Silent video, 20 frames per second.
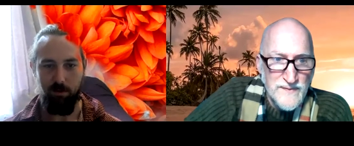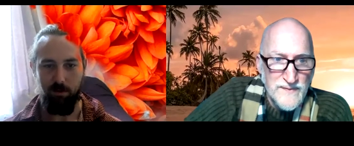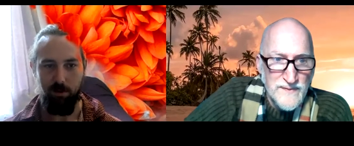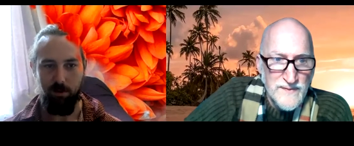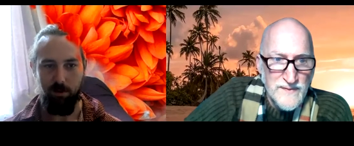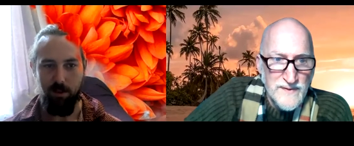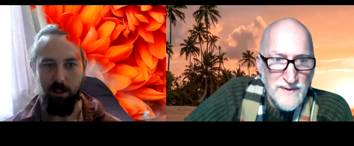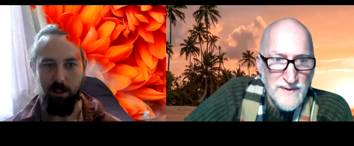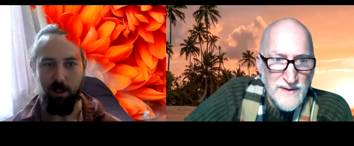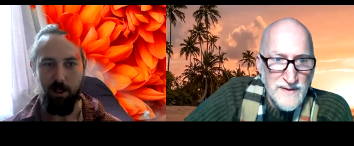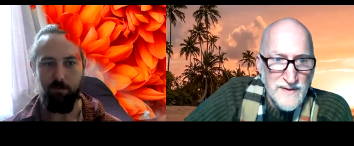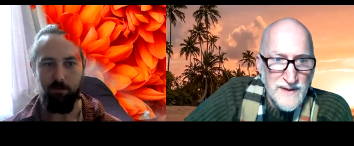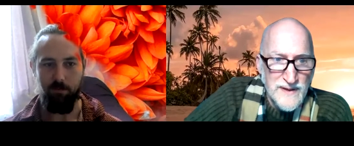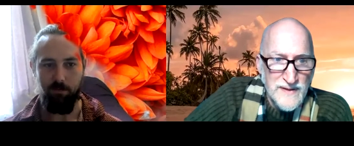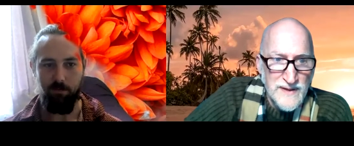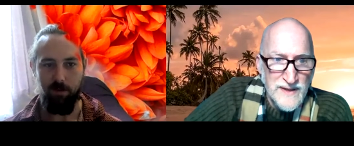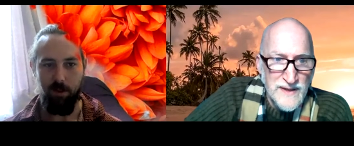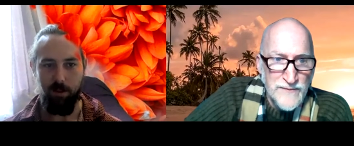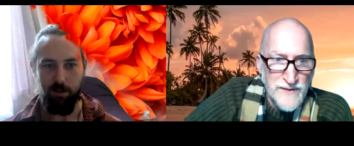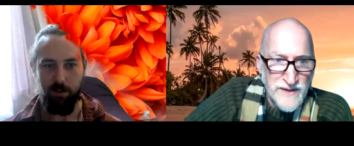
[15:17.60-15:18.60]
Speaker 1: Yeah. And
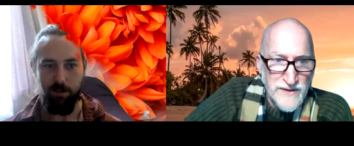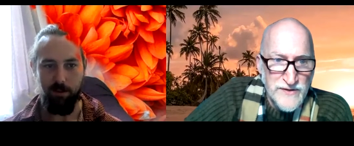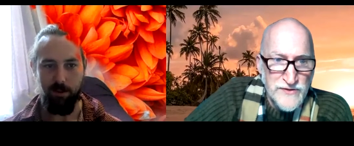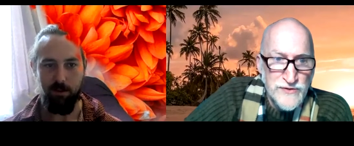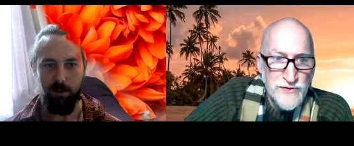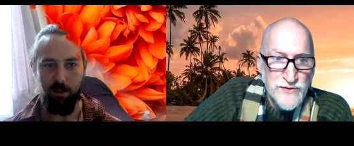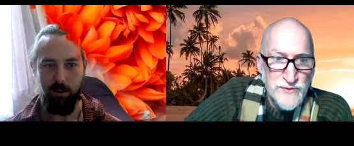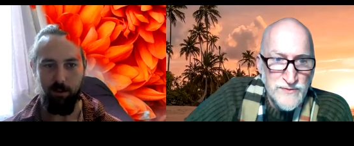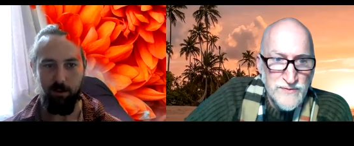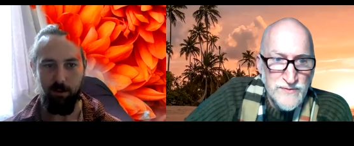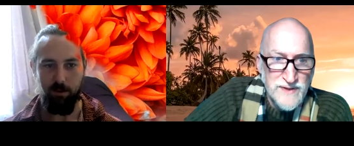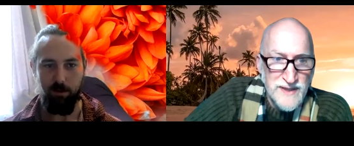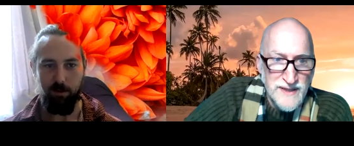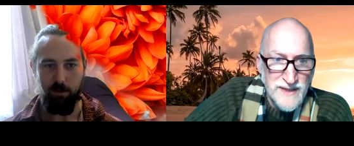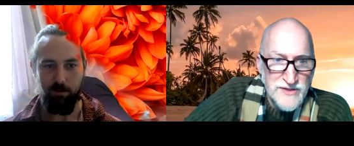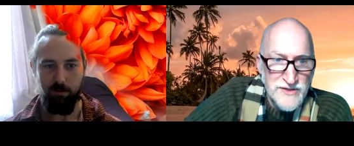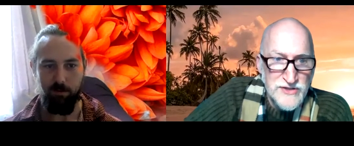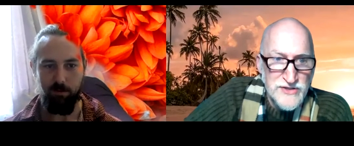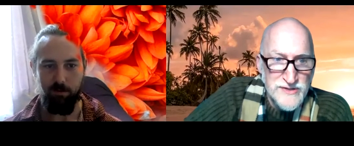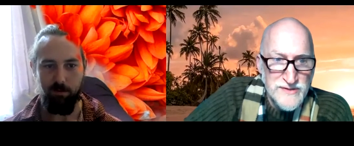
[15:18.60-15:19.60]
then if they do, good. then
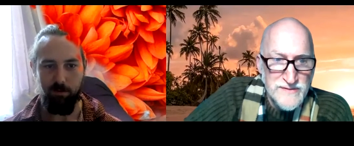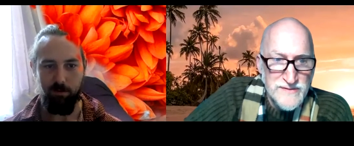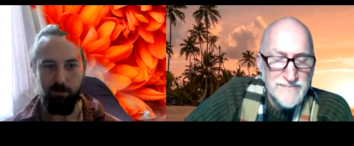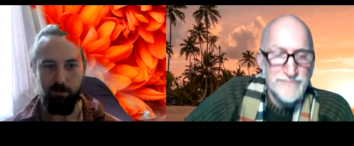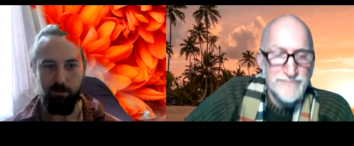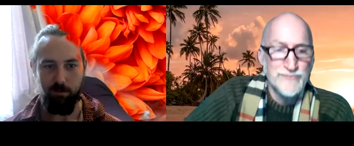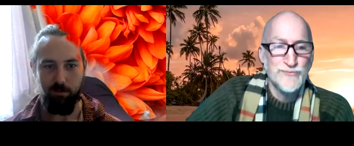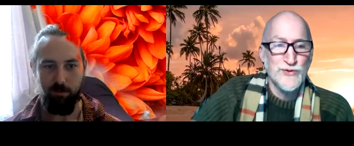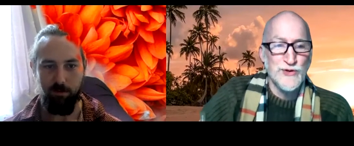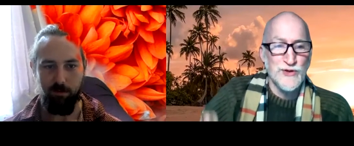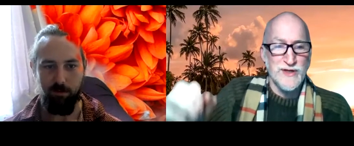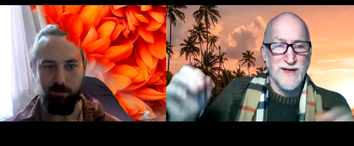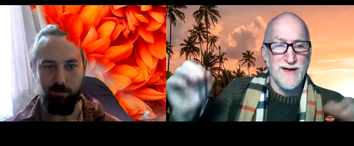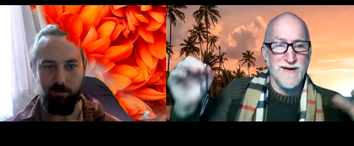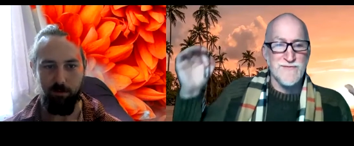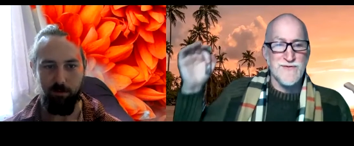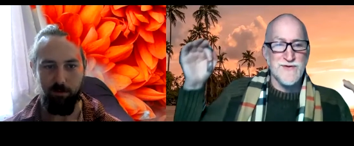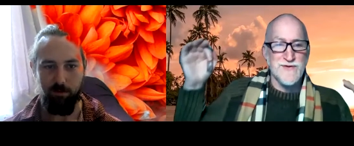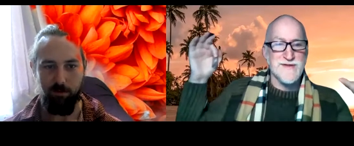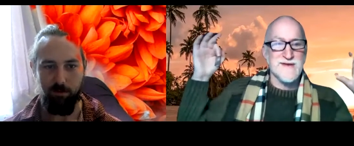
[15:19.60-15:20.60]
you just put
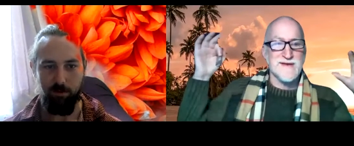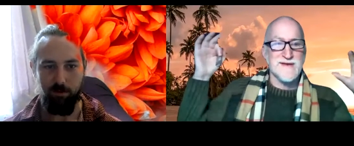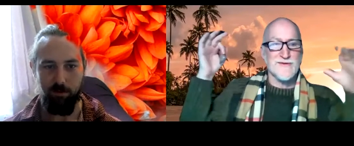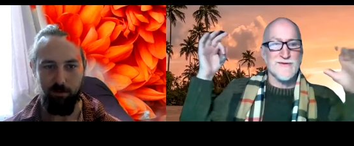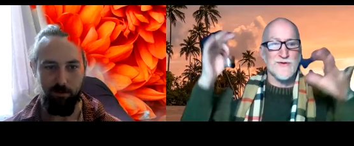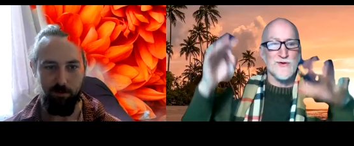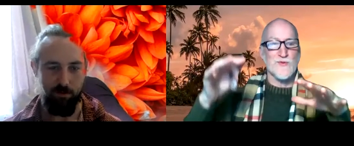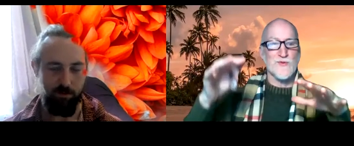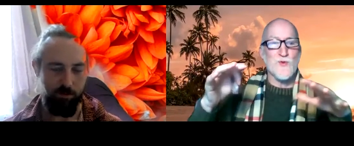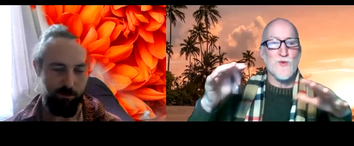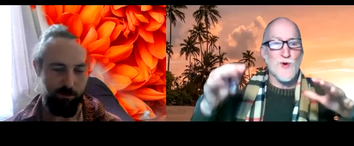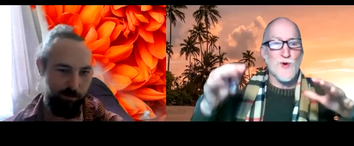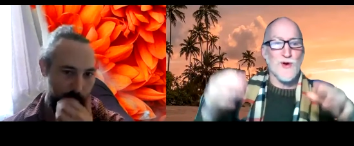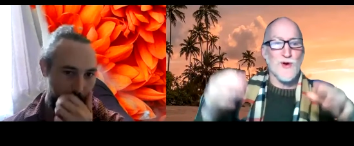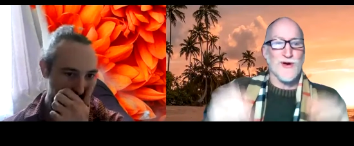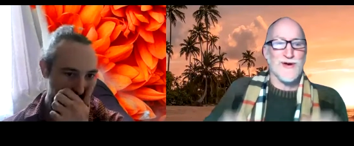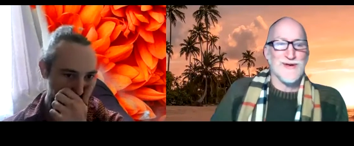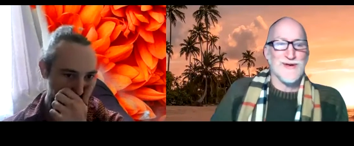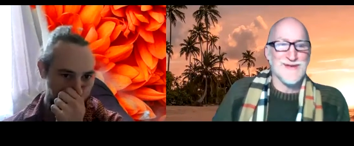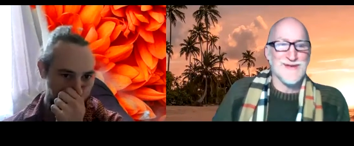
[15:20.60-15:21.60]
everything into war.